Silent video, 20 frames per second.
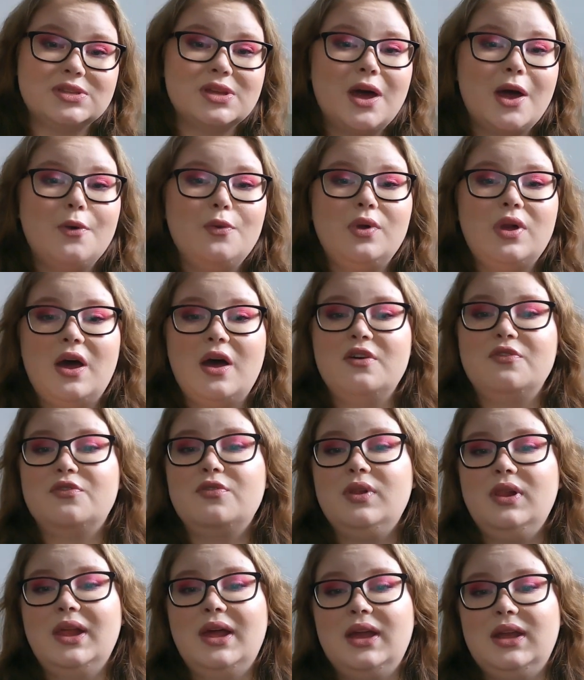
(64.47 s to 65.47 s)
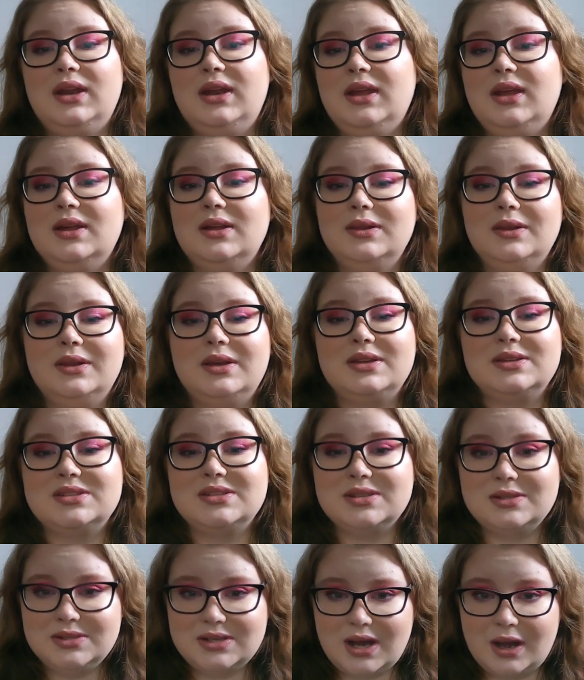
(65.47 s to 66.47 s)
I will have Laney linked
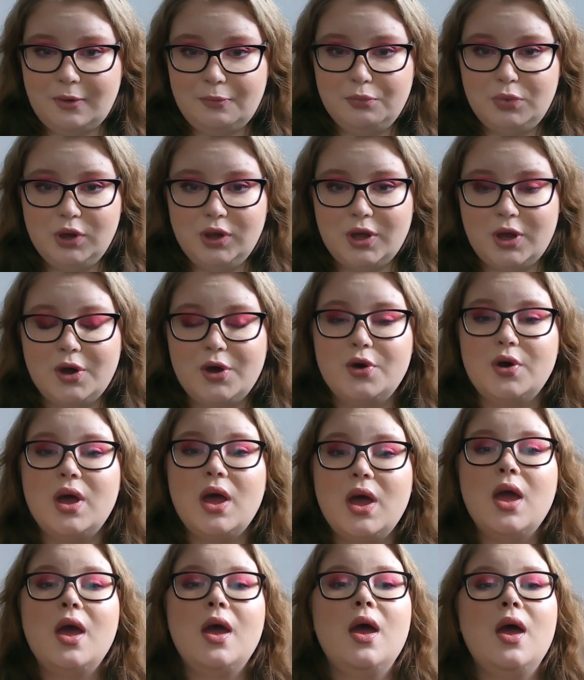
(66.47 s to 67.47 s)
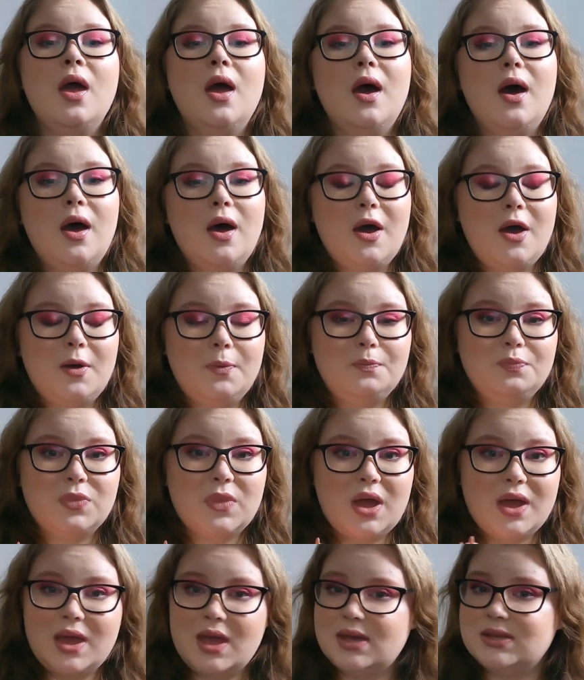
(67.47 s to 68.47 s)
down below. I
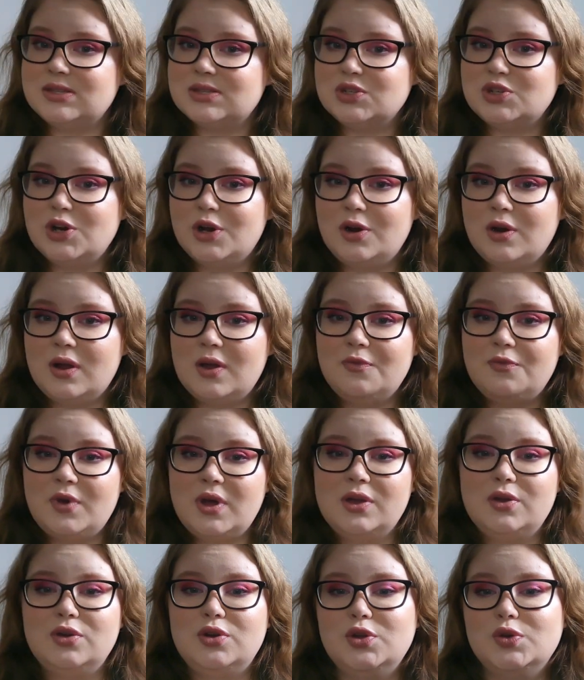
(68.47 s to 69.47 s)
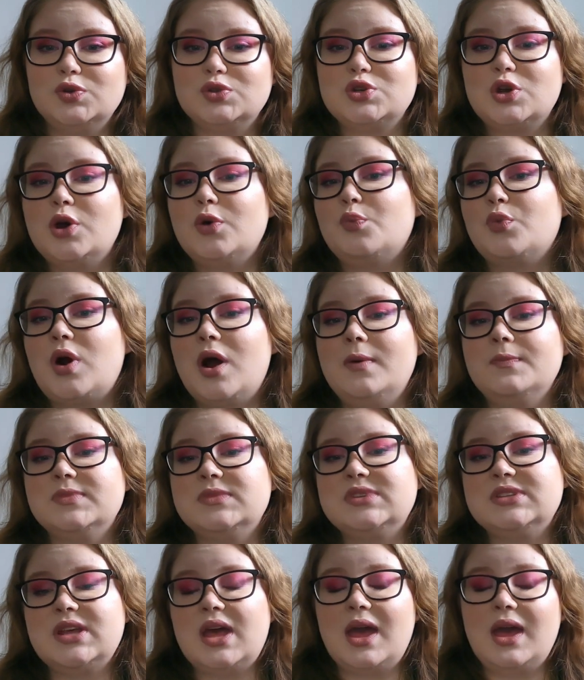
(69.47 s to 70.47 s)
asked her if I could use her
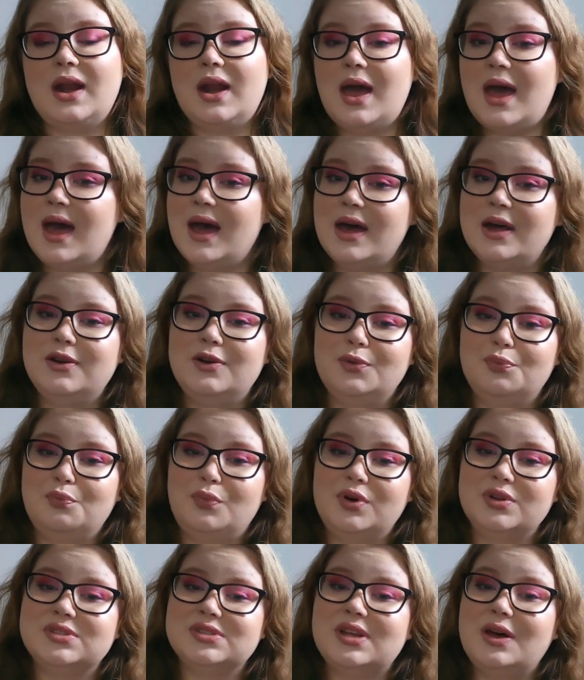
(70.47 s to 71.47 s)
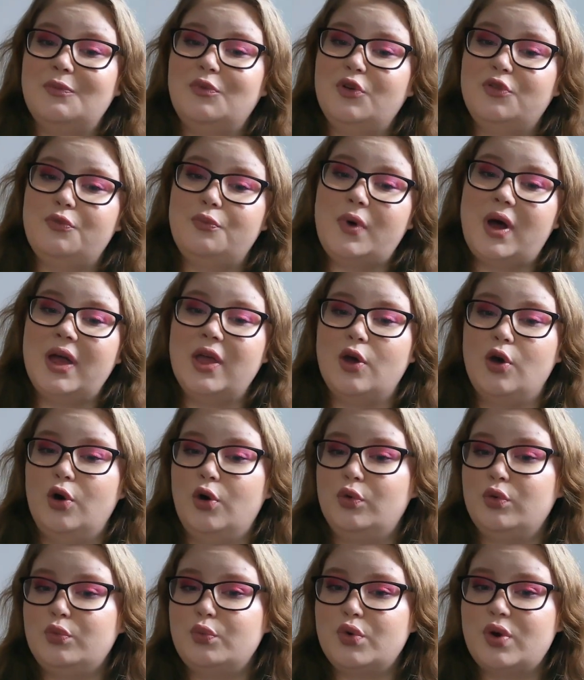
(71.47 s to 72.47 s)
prompts and add some of my
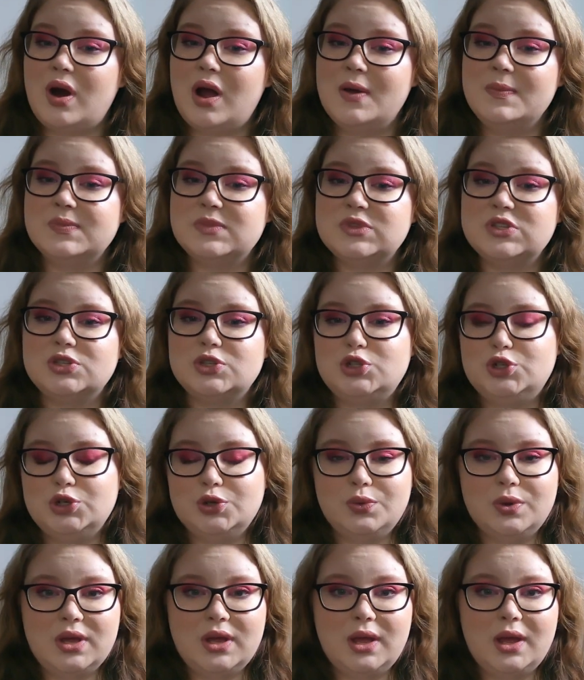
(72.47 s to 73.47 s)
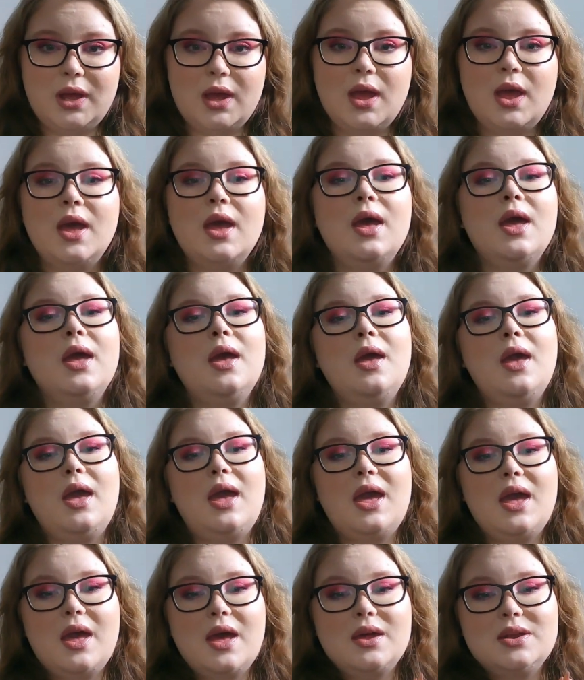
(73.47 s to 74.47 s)
own prompts to it,
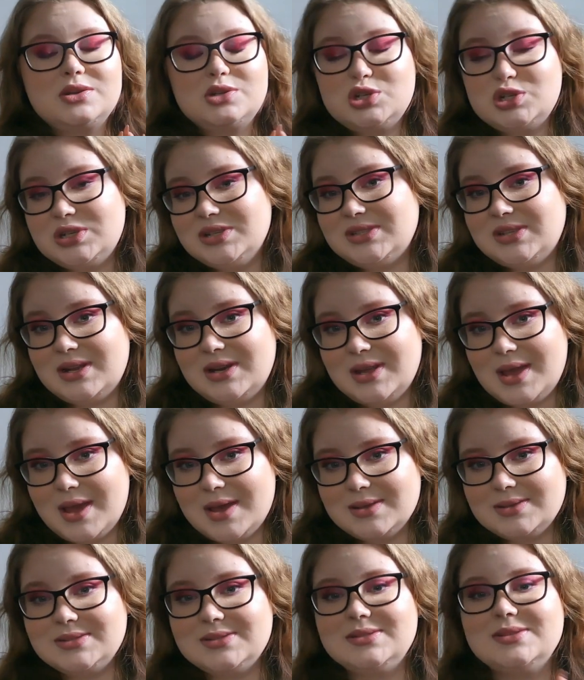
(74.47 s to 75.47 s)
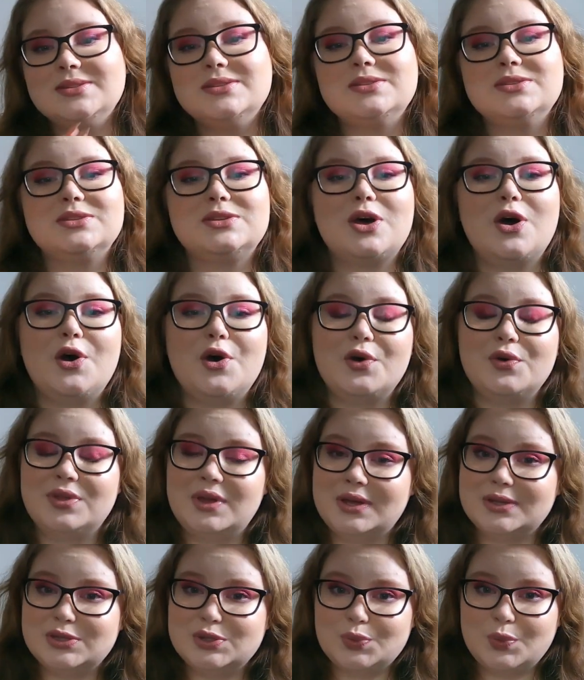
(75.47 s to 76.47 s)
and she said yes, so
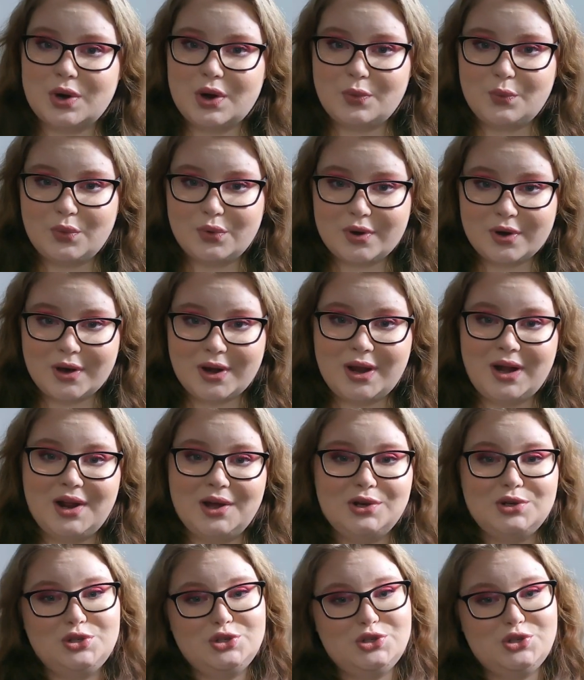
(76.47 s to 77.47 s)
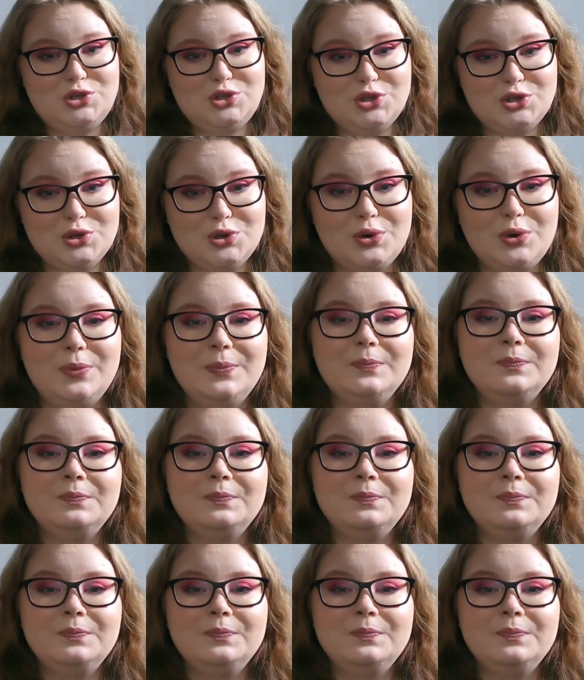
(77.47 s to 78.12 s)
that's what we're gonna do.